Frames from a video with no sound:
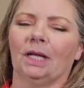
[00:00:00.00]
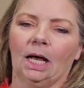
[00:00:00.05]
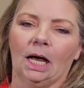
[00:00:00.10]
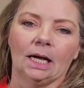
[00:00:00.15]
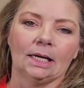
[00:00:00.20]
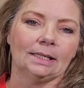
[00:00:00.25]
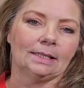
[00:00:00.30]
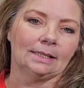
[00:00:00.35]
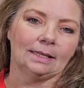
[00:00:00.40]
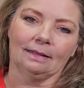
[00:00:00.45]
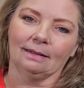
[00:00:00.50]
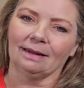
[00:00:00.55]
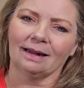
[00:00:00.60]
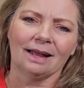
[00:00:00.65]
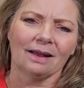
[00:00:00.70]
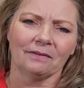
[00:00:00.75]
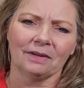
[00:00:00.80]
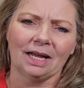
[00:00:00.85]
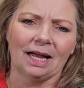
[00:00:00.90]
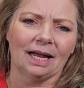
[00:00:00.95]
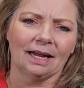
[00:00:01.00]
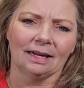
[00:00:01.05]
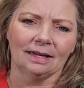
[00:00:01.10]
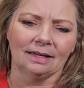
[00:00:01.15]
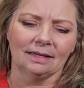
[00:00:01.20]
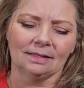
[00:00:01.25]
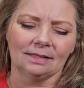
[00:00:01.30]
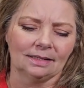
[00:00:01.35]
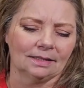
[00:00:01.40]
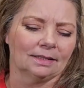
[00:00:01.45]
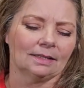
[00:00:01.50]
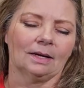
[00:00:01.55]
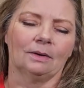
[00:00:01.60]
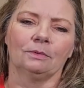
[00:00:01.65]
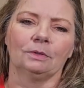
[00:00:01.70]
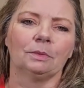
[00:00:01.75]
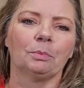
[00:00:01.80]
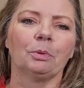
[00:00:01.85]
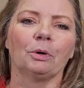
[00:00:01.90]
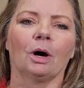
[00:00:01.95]
I say that I haven't had any since I
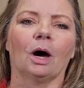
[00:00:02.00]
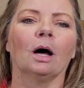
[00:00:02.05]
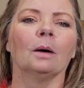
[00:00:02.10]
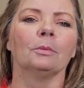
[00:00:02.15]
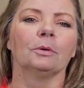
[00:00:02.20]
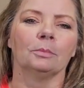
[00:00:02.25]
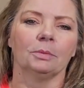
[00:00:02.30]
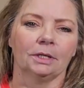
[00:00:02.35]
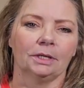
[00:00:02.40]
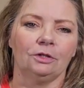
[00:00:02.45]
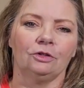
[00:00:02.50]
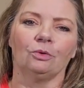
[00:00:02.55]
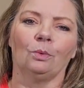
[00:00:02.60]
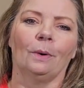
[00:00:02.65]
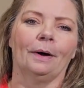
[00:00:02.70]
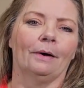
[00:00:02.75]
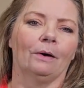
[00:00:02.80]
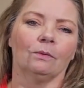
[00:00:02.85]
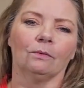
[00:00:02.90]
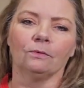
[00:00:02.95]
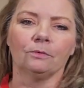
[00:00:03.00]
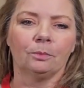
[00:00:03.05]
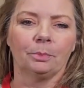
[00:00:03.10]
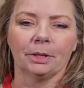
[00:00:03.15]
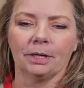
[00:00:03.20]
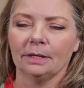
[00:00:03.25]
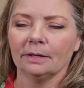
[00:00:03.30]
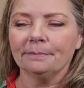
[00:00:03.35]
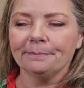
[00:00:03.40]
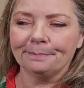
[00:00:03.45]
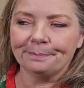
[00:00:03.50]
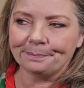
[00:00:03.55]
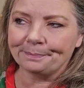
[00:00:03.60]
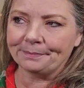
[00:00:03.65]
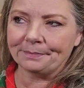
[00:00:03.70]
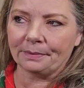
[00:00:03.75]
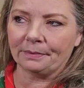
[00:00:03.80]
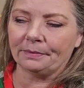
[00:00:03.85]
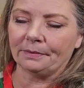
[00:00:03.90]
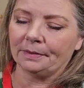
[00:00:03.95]
was probably 12, but
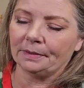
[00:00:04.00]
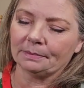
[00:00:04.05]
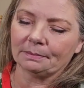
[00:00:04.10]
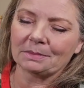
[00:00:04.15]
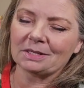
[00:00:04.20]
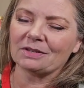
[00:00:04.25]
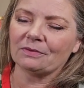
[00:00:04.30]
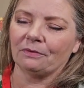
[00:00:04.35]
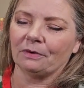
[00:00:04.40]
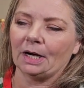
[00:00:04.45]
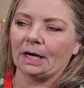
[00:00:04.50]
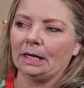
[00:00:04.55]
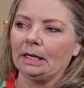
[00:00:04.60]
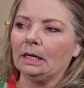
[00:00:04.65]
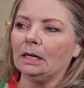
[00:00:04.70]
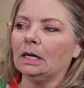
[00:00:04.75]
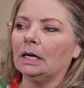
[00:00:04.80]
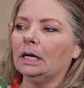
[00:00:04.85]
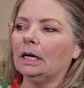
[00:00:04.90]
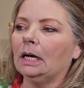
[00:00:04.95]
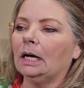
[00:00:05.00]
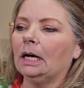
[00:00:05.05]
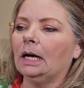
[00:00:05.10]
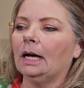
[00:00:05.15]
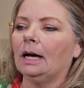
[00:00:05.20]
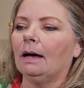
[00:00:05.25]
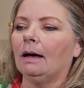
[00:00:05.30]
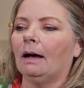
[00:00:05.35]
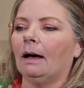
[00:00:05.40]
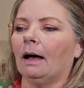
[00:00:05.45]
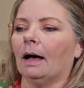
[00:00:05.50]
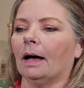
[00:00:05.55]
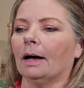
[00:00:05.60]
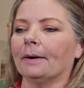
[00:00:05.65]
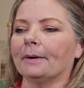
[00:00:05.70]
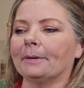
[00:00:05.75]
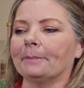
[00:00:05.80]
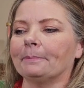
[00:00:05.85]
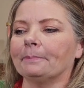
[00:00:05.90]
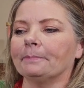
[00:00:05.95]
it's fine.
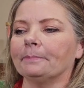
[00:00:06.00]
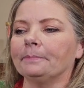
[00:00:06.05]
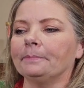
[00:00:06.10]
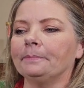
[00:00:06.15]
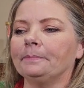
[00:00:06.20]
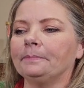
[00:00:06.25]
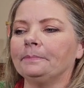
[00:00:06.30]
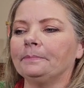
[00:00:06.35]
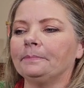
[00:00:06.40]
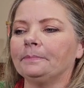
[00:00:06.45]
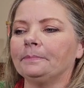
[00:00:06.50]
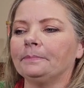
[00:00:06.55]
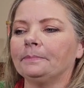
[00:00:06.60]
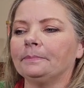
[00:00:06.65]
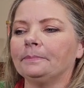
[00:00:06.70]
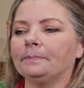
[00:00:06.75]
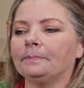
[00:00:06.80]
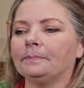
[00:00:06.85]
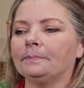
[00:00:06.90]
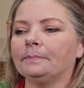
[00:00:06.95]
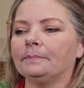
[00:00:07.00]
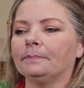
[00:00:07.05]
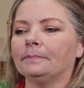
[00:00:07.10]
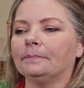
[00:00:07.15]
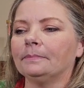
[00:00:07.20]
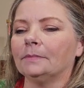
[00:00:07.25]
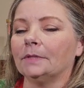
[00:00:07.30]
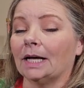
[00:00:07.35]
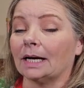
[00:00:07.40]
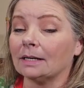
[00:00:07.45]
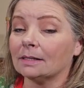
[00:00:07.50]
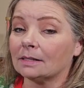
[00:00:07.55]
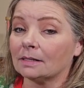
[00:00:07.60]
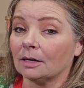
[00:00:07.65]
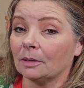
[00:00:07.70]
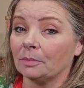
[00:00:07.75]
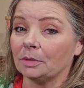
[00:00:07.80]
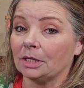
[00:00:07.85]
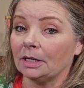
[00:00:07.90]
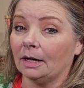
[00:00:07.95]
That has
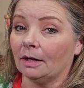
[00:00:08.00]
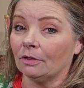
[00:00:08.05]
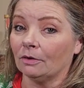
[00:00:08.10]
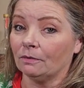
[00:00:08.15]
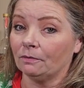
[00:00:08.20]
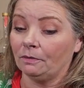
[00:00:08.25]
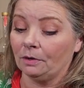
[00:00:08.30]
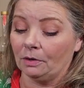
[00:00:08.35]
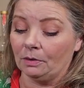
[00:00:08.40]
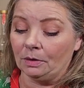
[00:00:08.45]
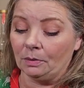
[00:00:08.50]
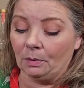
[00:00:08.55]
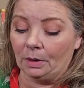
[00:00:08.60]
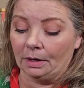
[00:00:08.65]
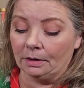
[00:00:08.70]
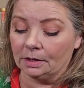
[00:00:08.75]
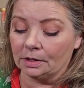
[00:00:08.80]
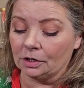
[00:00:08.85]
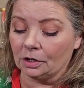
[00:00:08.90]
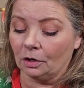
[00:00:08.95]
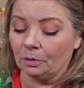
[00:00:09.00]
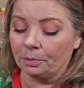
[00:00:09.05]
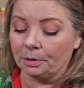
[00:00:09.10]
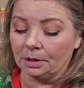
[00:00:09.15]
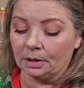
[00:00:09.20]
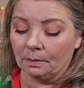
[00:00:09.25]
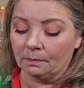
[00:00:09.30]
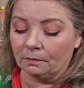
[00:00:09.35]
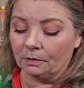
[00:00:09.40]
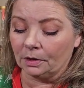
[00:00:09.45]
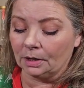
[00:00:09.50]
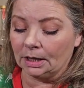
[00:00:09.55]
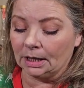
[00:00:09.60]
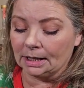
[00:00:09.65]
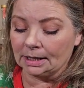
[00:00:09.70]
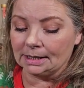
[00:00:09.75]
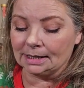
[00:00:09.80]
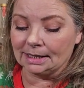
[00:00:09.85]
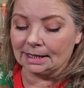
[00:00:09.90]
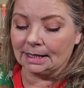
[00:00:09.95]
come together very well. It's opened up very
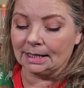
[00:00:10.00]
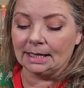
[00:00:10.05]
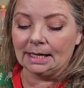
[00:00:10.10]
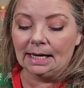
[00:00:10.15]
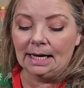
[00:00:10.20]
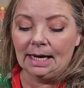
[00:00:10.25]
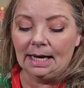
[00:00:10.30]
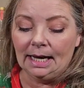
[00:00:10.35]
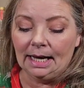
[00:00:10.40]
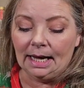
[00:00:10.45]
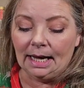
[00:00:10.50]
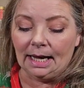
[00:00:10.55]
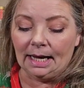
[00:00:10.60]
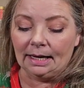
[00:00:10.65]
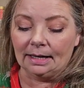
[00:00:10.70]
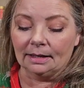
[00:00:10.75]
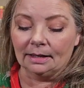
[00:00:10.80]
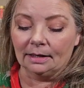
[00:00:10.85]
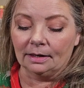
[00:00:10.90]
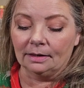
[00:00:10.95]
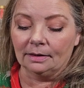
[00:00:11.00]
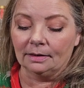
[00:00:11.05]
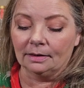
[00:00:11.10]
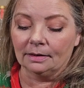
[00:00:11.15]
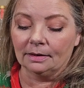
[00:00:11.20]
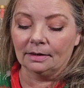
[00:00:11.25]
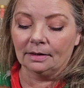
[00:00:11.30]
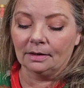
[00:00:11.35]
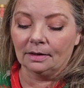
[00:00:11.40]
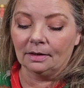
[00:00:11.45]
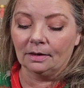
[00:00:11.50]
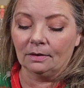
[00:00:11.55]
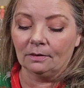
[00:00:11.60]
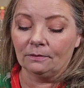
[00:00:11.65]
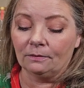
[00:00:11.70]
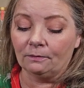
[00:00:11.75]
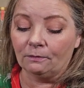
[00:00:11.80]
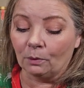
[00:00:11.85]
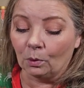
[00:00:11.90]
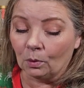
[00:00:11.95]
nicely, and
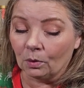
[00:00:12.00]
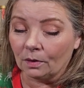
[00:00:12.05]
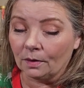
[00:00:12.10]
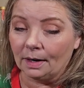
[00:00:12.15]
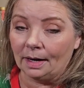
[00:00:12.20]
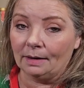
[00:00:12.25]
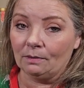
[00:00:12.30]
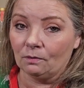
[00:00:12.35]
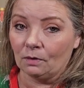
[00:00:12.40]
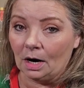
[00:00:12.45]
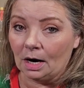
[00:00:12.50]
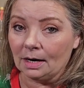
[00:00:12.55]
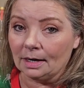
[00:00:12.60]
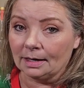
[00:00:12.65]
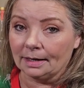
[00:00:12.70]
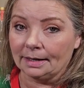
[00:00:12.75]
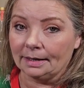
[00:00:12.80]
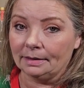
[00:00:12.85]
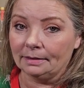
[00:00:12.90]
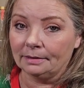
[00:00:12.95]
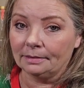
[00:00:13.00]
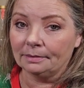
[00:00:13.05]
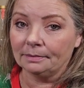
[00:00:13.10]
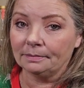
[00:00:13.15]
for a rye,